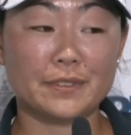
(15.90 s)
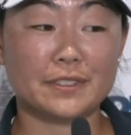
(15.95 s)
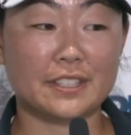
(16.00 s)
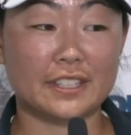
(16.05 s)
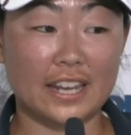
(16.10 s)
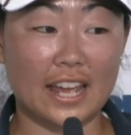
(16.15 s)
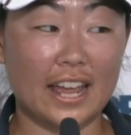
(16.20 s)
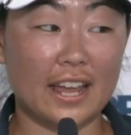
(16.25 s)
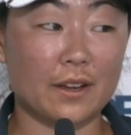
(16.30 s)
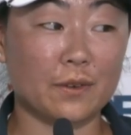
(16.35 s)

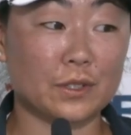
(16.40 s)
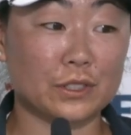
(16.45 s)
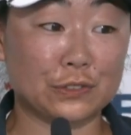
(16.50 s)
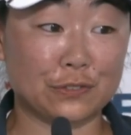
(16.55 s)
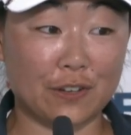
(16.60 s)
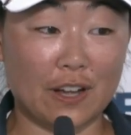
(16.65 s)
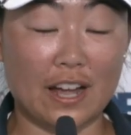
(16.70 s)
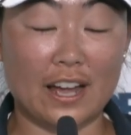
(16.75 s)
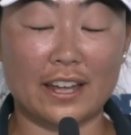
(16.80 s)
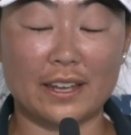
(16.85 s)
Today was
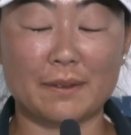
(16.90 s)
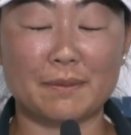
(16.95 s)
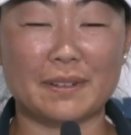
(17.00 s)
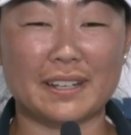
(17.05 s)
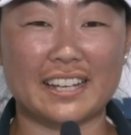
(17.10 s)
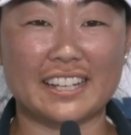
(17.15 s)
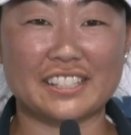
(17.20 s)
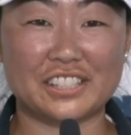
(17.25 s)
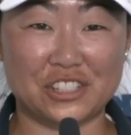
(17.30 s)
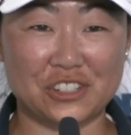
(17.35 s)
fun,
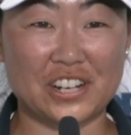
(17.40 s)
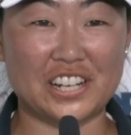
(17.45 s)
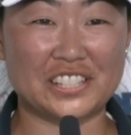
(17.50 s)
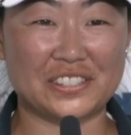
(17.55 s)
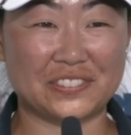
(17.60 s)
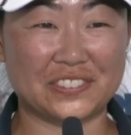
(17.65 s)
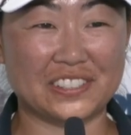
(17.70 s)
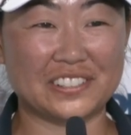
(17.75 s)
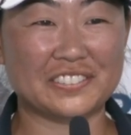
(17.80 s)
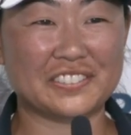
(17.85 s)
but
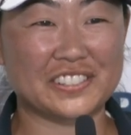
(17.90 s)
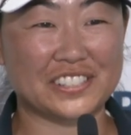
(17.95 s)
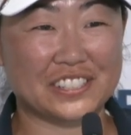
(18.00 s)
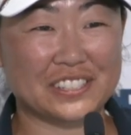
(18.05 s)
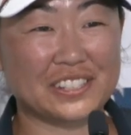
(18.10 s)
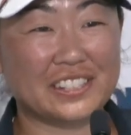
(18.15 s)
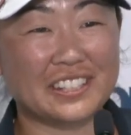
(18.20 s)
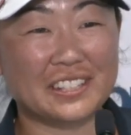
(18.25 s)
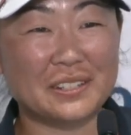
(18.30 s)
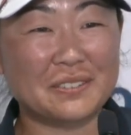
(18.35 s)
stressful for
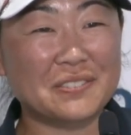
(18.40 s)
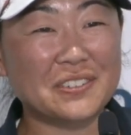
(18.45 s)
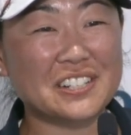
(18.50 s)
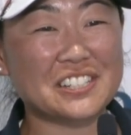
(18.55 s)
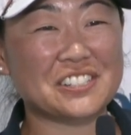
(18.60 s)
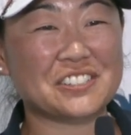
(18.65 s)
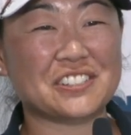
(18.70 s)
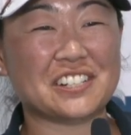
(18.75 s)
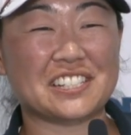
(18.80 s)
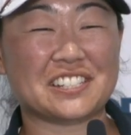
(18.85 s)
sure. A little
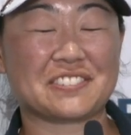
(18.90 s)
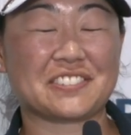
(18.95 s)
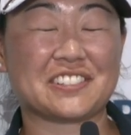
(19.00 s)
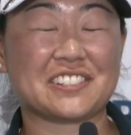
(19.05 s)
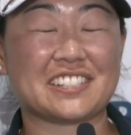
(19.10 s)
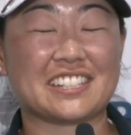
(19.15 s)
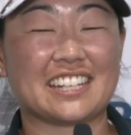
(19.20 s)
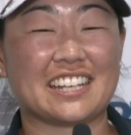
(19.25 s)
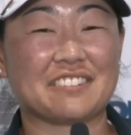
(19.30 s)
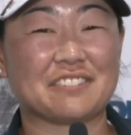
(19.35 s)
more
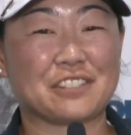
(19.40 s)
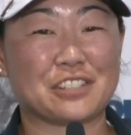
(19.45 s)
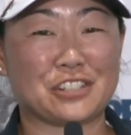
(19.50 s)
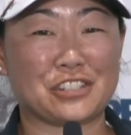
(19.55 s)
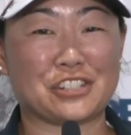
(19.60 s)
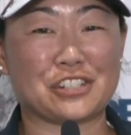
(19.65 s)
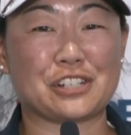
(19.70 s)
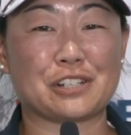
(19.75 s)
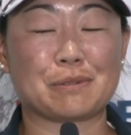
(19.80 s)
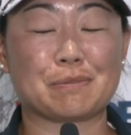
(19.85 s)
stressful today for
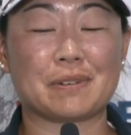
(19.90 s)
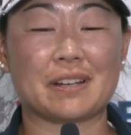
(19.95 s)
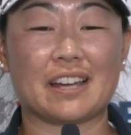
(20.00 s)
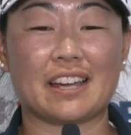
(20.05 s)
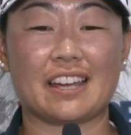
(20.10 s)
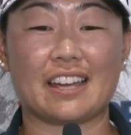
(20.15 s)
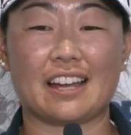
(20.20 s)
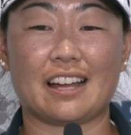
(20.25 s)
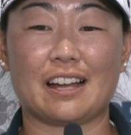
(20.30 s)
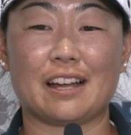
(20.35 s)
sure,
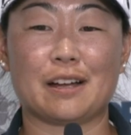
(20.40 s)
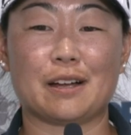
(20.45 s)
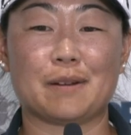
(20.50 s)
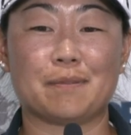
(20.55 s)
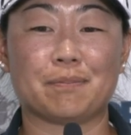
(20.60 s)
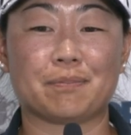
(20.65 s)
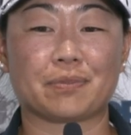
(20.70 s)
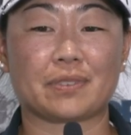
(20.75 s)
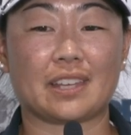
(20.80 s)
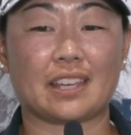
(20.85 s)
but
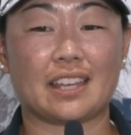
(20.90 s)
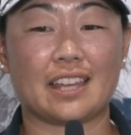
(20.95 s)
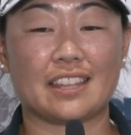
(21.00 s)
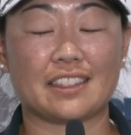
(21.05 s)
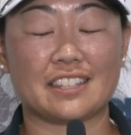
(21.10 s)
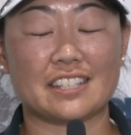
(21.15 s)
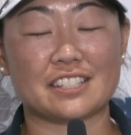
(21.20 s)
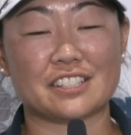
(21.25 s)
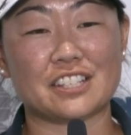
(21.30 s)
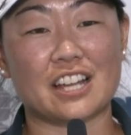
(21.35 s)

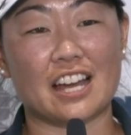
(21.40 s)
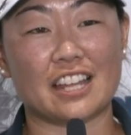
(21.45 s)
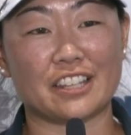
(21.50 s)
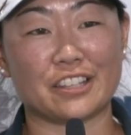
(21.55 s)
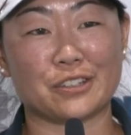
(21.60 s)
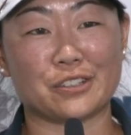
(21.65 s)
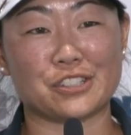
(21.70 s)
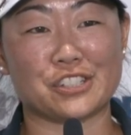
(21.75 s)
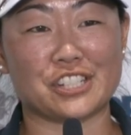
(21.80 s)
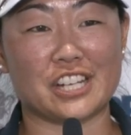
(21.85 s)
and things got a
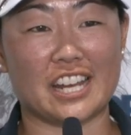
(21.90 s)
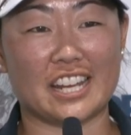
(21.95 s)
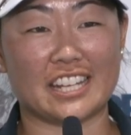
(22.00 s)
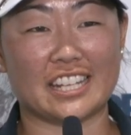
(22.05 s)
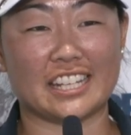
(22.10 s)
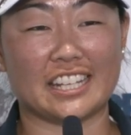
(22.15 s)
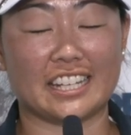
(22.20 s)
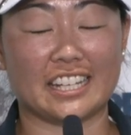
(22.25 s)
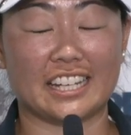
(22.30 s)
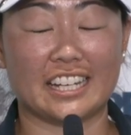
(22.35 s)
little
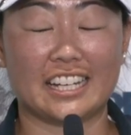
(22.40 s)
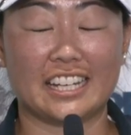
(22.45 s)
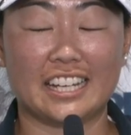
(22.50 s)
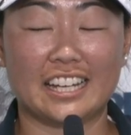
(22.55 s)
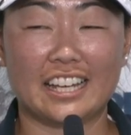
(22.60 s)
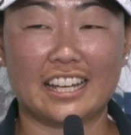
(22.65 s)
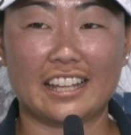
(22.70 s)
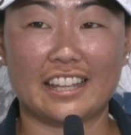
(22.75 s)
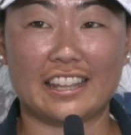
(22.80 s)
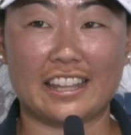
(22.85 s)
shaky
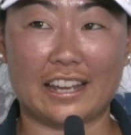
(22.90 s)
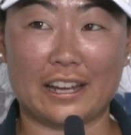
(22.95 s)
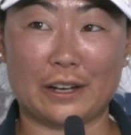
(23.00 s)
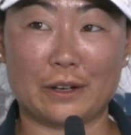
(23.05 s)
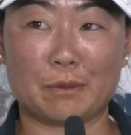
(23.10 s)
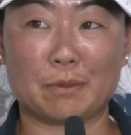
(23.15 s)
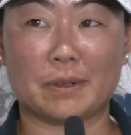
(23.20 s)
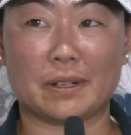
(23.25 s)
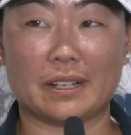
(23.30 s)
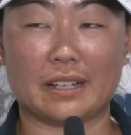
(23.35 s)

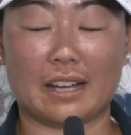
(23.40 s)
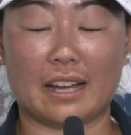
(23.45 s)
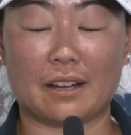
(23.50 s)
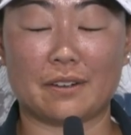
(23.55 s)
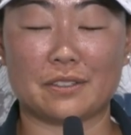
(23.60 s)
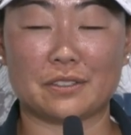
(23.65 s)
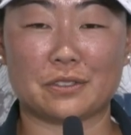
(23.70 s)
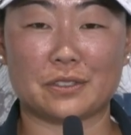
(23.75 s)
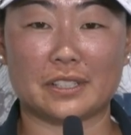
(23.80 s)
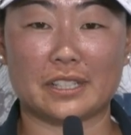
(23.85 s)
there, but
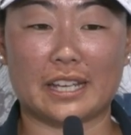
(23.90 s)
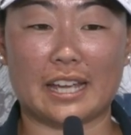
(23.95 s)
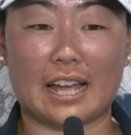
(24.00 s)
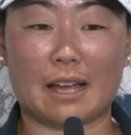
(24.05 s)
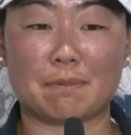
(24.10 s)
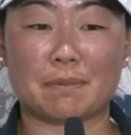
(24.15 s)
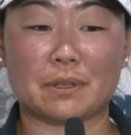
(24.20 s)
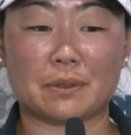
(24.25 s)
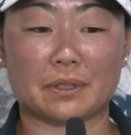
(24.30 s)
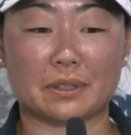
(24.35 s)
I was really
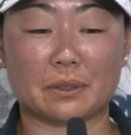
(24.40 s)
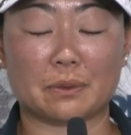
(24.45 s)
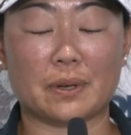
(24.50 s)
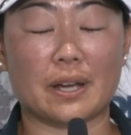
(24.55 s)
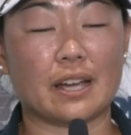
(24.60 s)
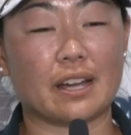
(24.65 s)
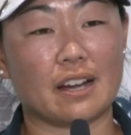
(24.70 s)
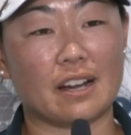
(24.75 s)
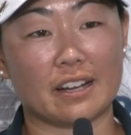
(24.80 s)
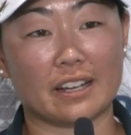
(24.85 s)
happy with the
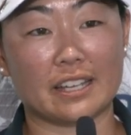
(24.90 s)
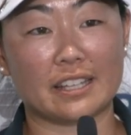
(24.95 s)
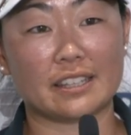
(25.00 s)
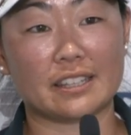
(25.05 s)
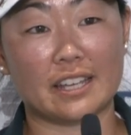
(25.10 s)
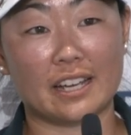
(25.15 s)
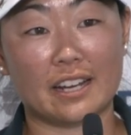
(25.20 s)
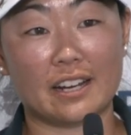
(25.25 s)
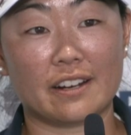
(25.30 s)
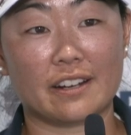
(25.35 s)
way I hung
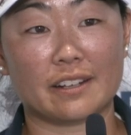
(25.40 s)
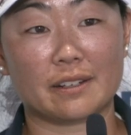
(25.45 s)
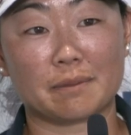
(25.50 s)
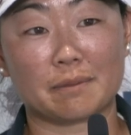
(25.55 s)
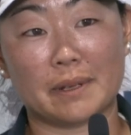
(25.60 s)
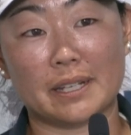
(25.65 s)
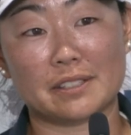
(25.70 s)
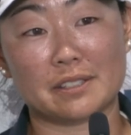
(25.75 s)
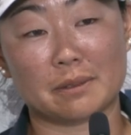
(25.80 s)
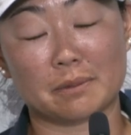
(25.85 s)
in there
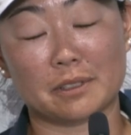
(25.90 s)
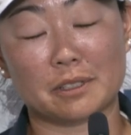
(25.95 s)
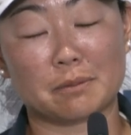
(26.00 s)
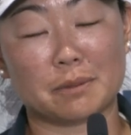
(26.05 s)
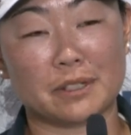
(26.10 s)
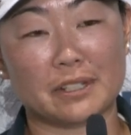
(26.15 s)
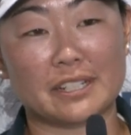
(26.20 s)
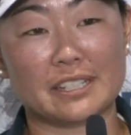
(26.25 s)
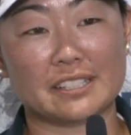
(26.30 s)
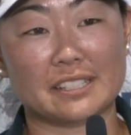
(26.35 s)
and made some good
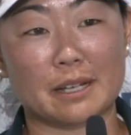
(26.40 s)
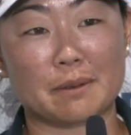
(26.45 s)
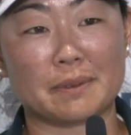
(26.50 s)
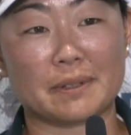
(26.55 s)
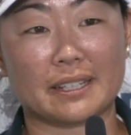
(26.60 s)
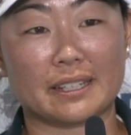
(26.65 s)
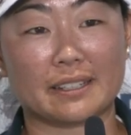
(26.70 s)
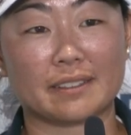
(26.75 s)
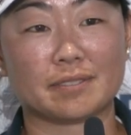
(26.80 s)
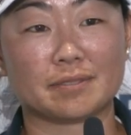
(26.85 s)
birdies
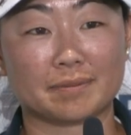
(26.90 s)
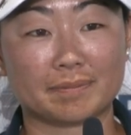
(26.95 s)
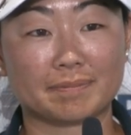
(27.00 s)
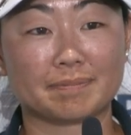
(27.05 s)
coming in.